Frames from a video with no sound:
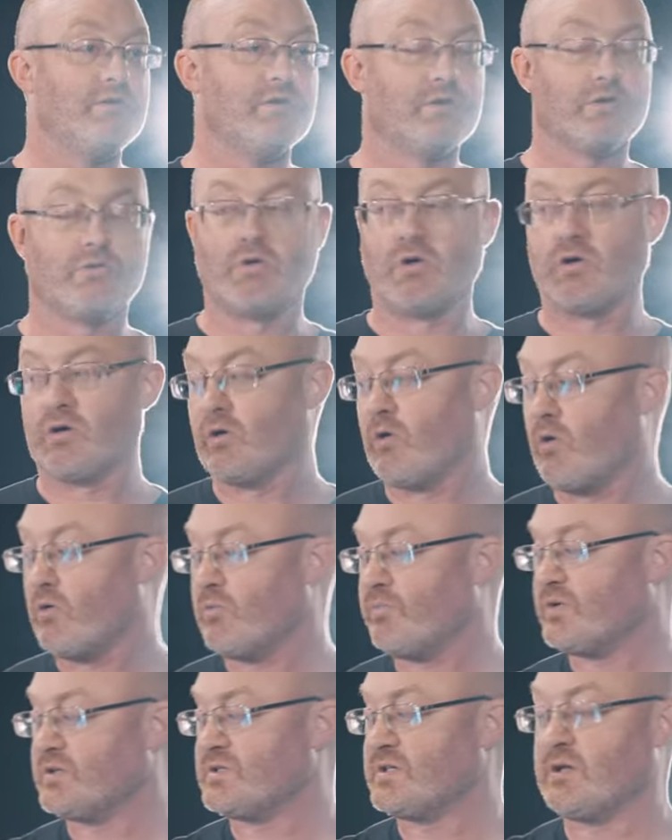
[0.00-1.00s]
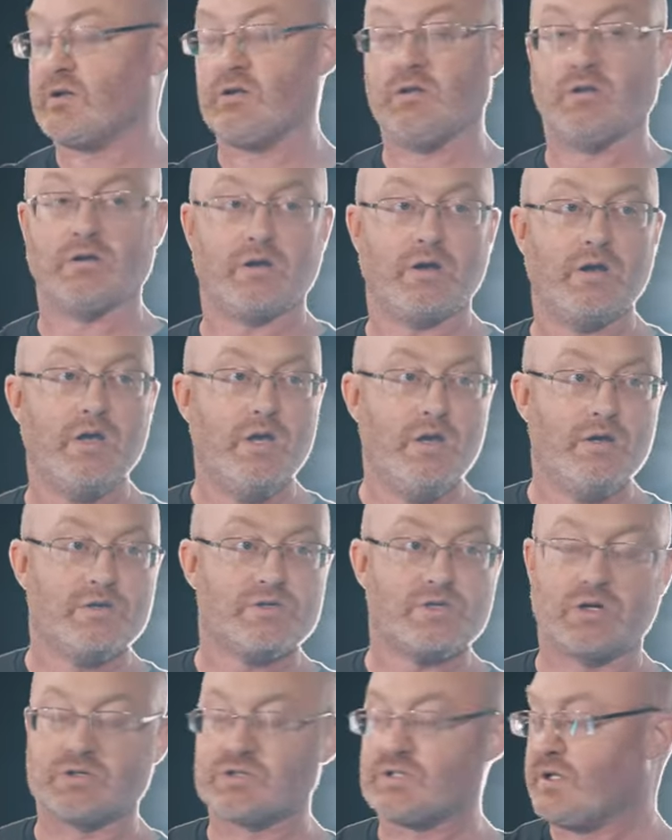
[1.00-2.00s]
trying to share something. It's
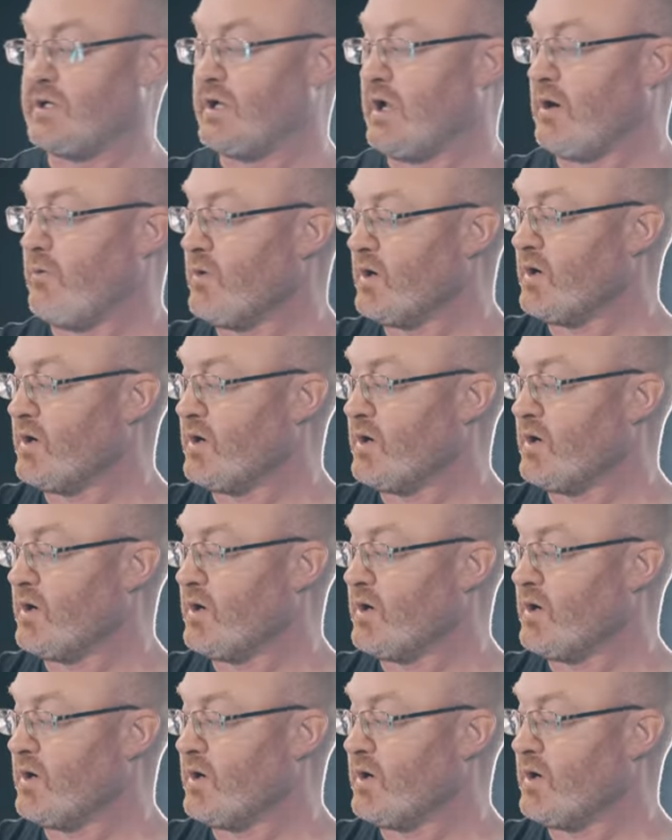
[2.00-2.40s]
they can